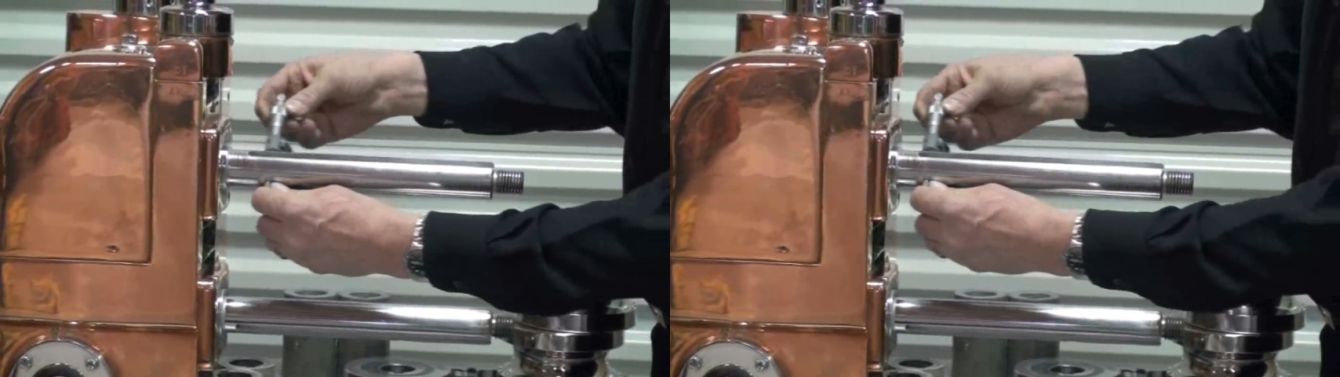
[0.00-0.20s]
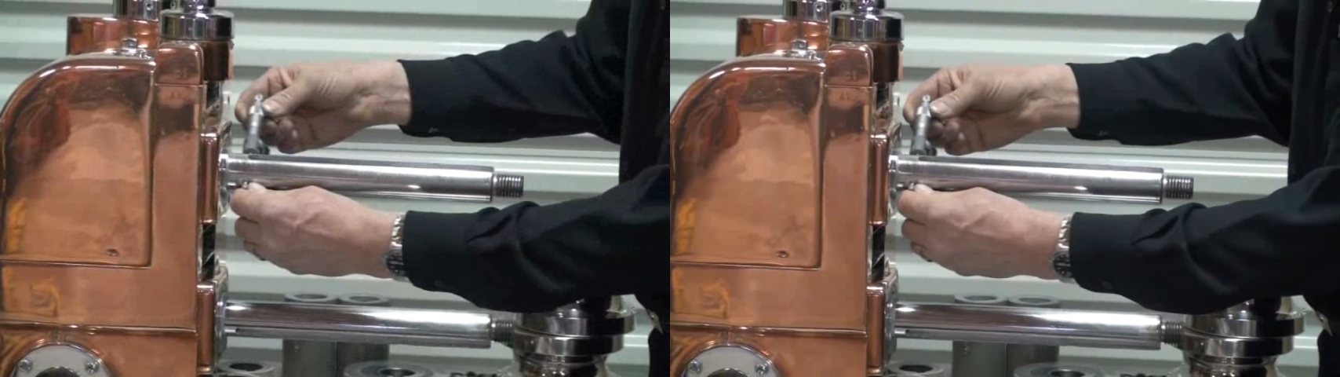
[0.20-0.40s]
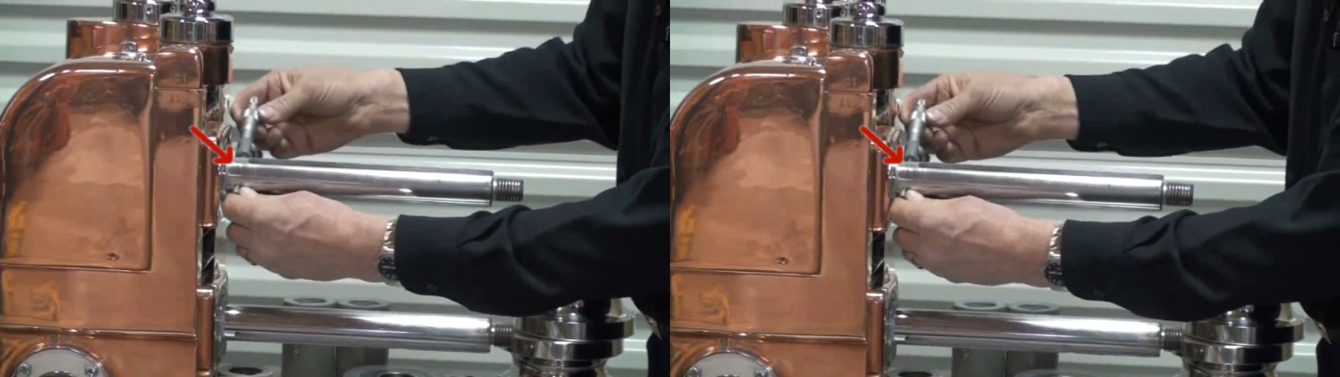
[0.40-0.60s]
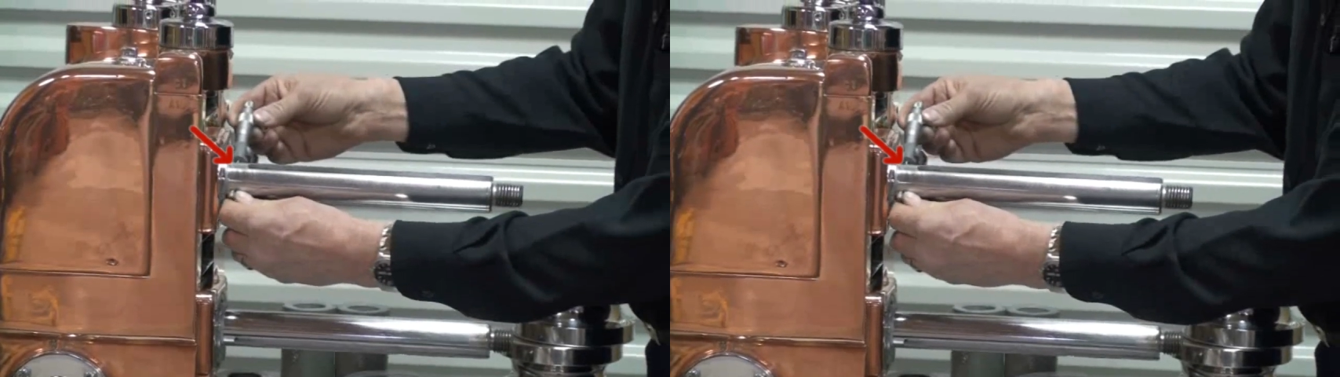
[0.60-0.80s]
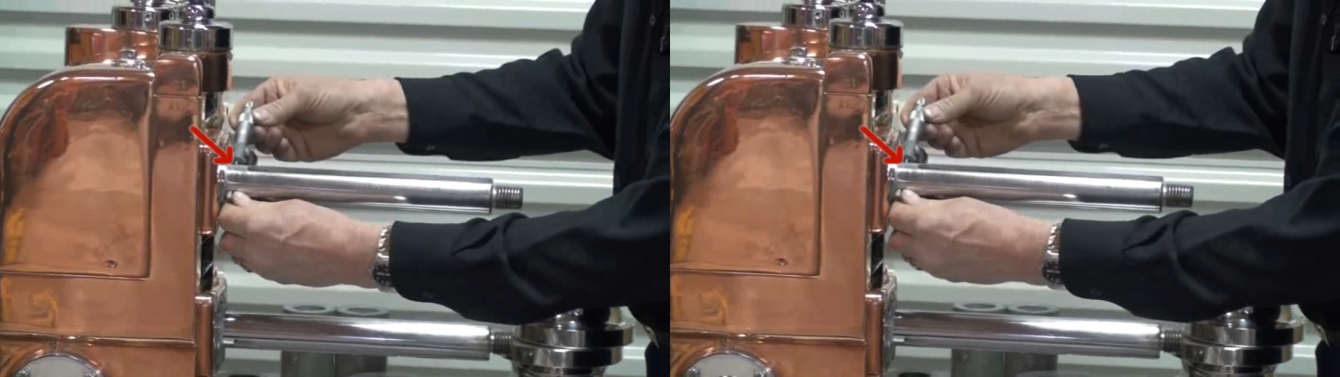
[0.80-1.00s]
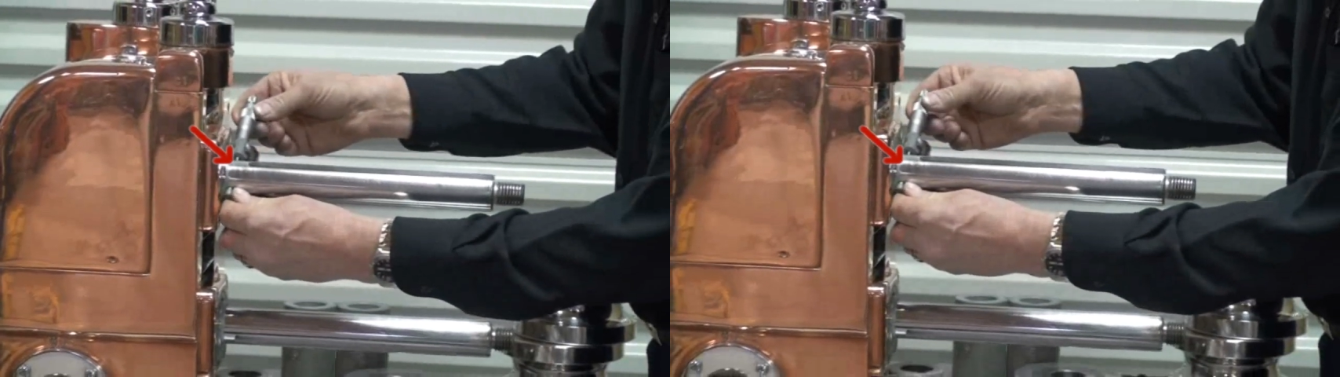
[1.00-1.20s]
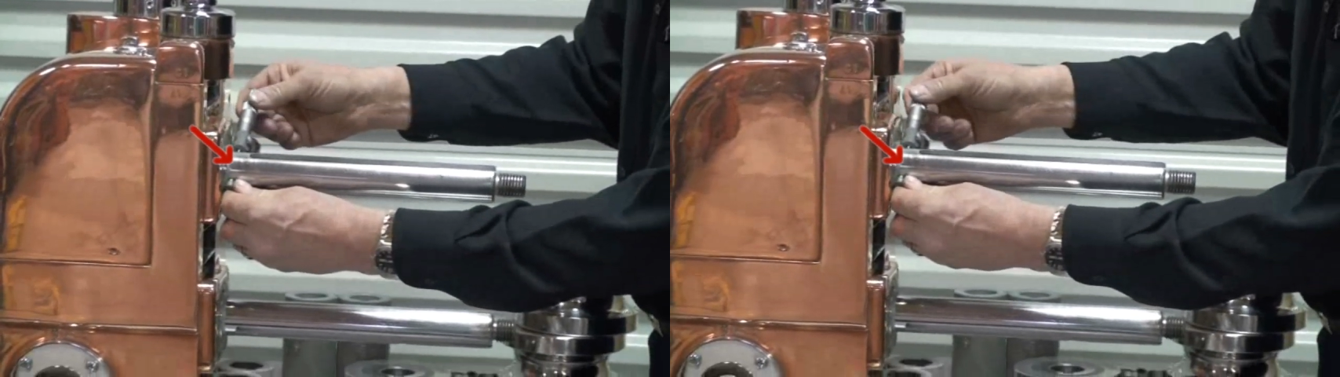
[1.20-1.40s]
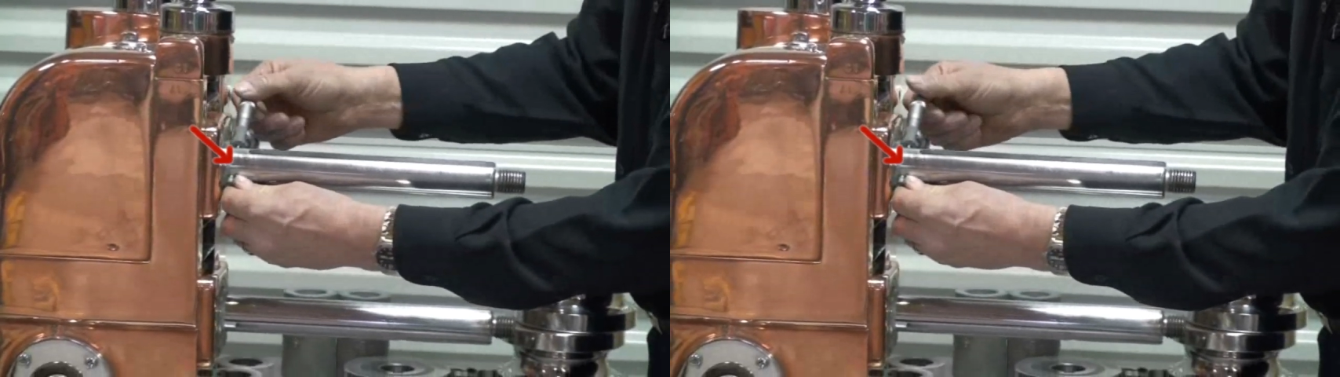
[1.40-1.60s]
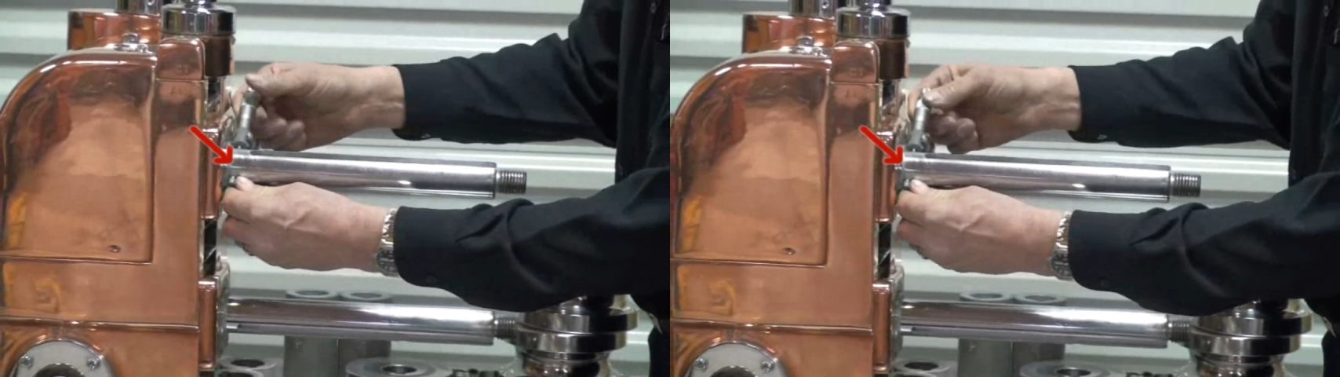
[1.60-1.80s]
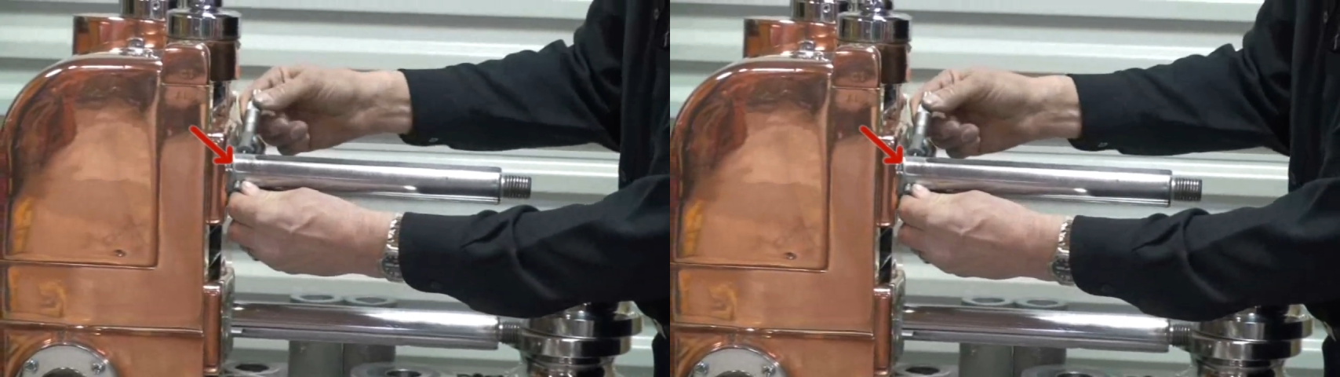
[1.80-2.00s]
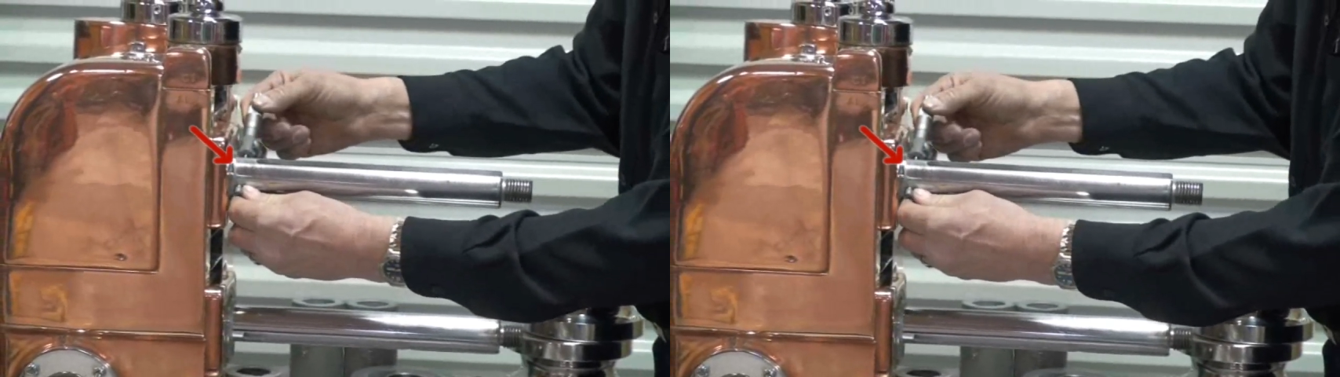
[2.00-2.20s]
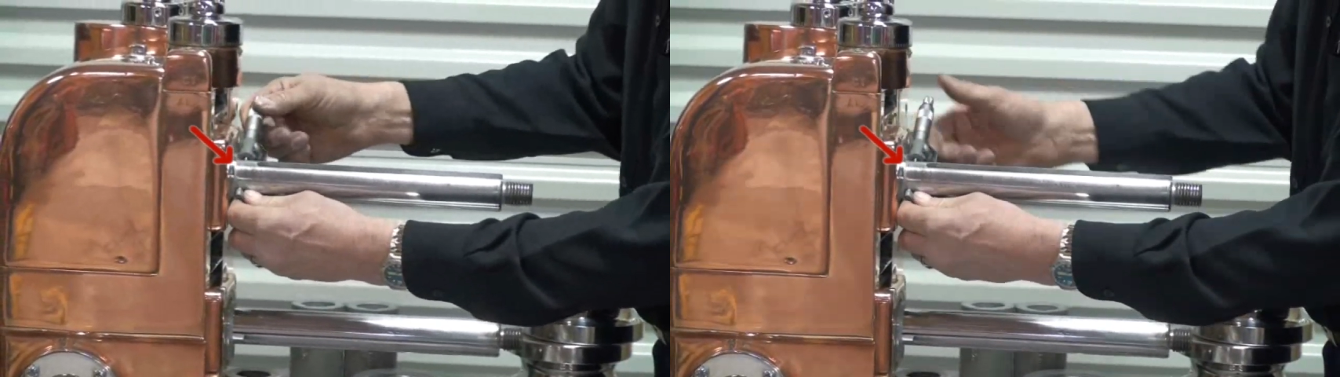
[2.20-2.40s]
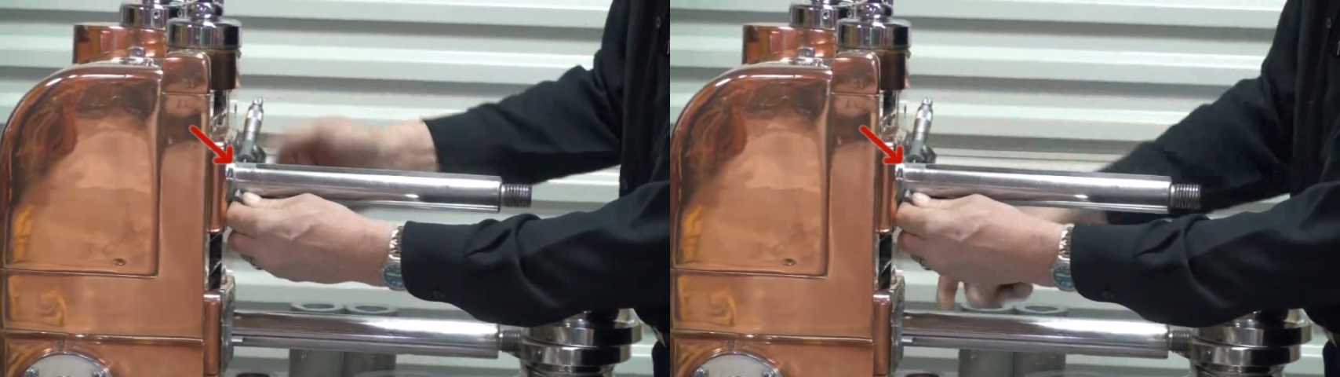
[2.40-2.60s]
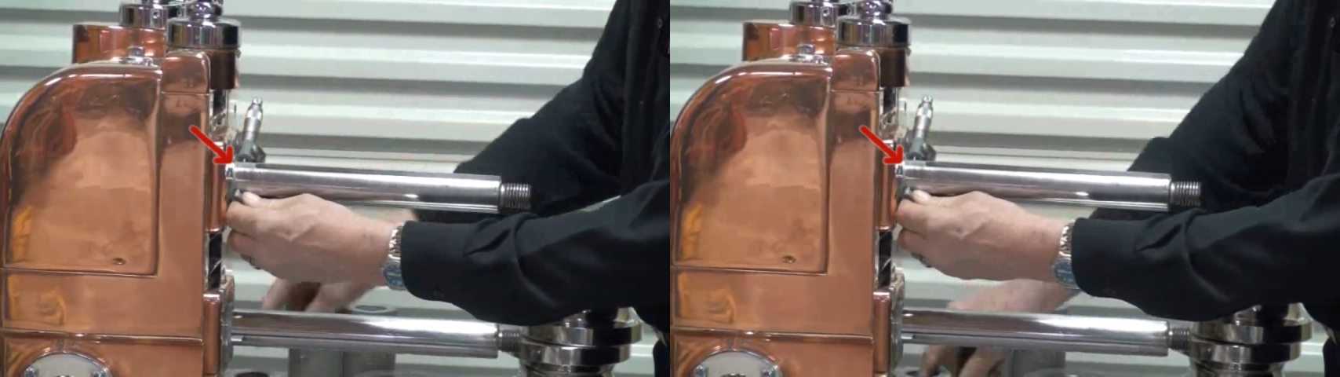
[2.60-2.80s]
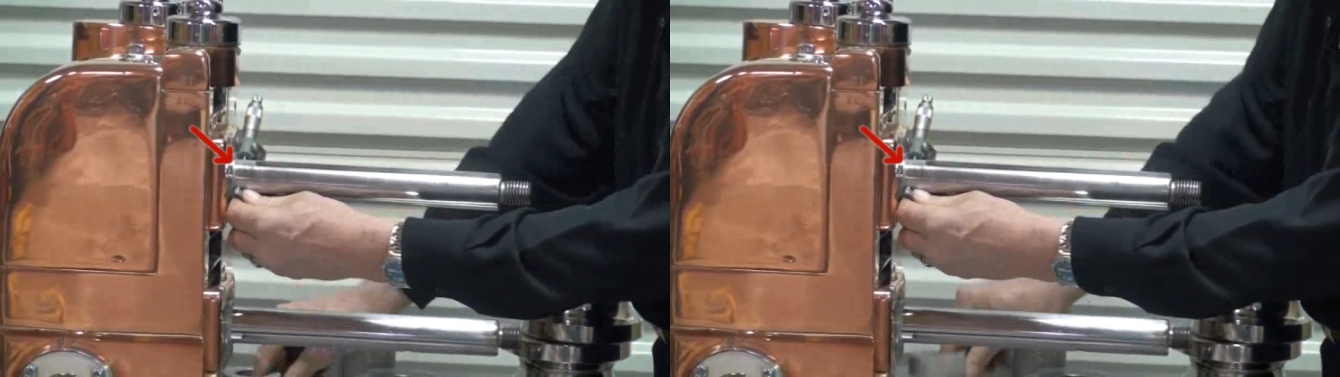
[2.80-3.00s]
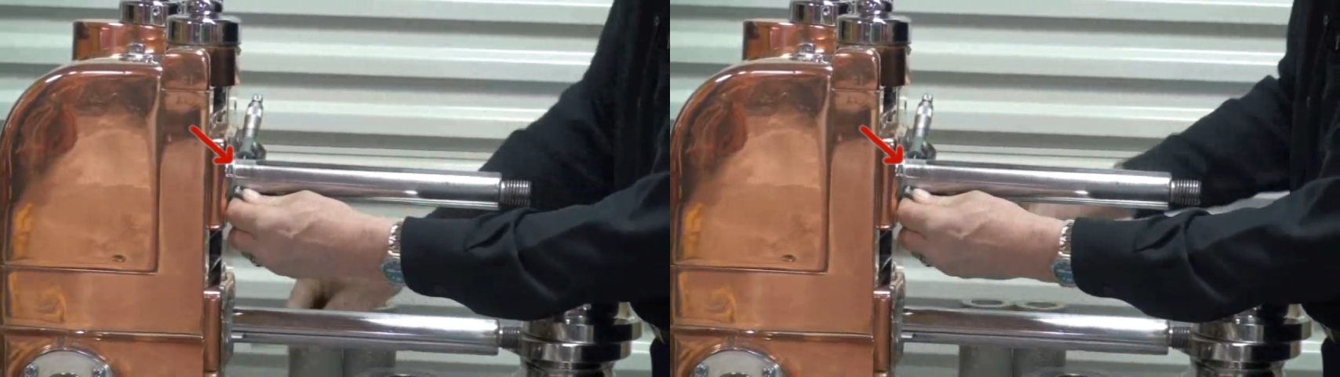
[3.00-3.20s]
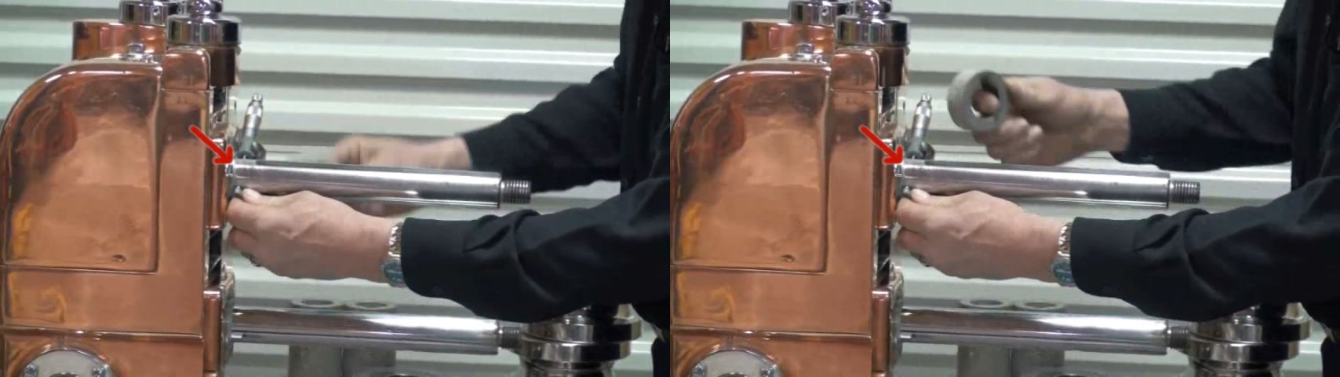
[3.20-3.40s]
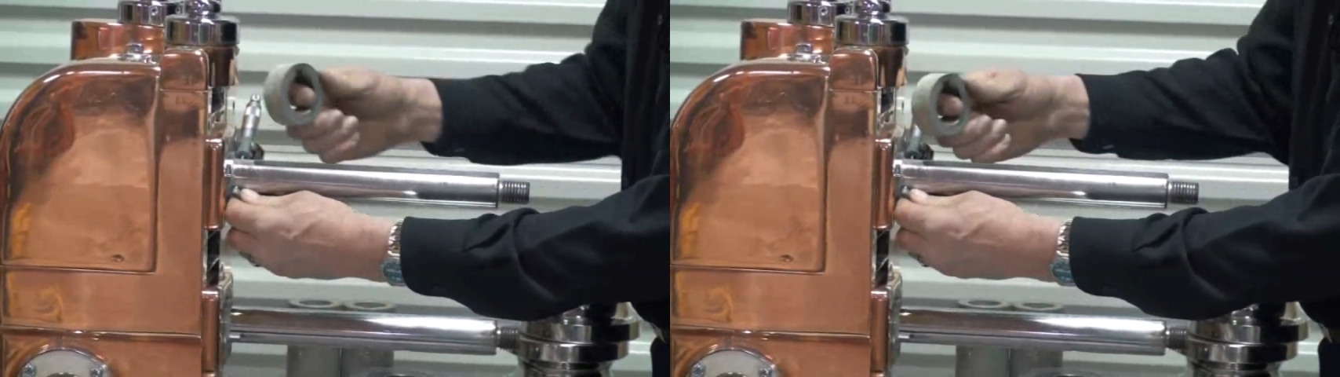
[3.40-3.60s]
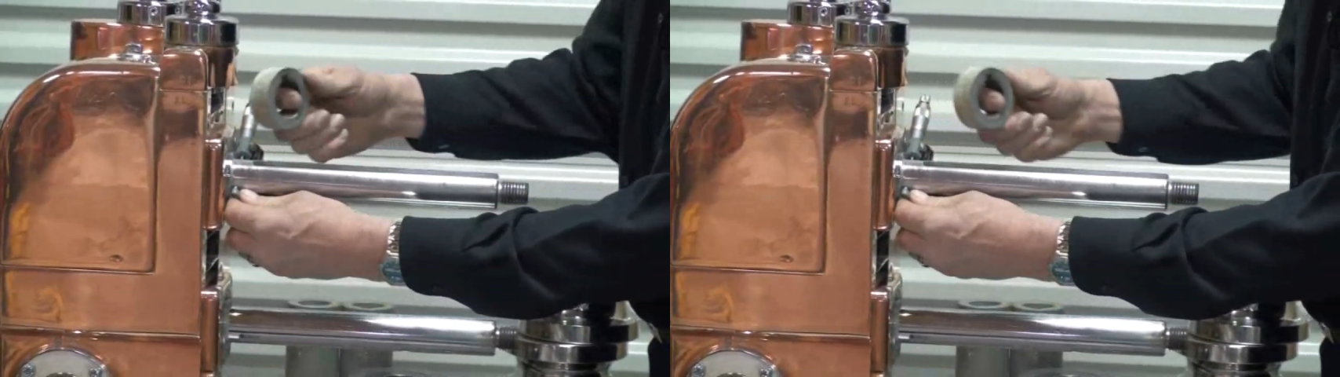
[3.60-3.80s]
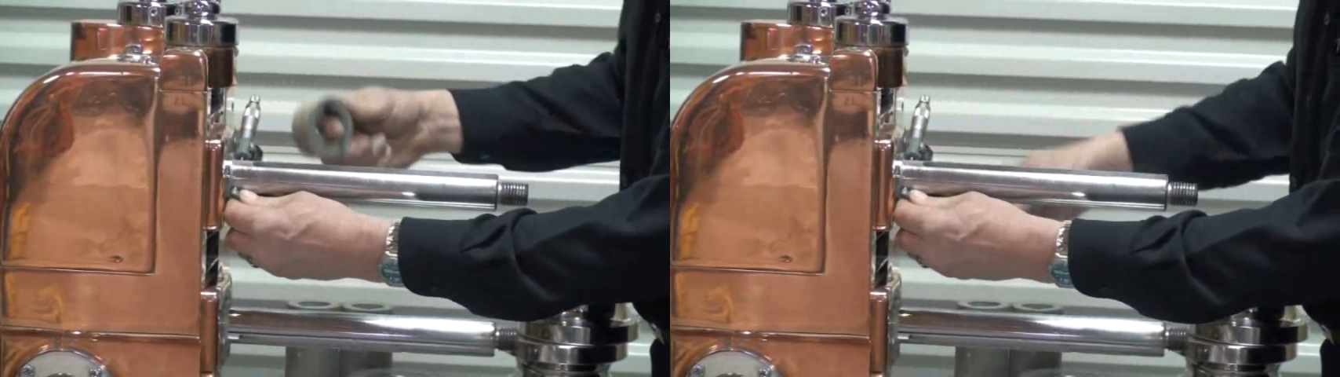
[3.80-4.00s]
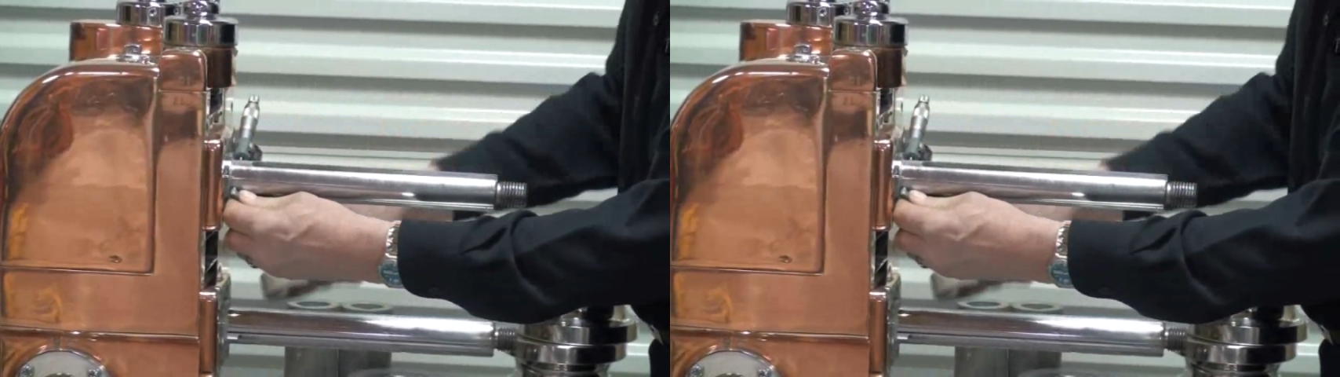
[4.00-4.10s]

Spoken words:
Nobody's mouth can be seen.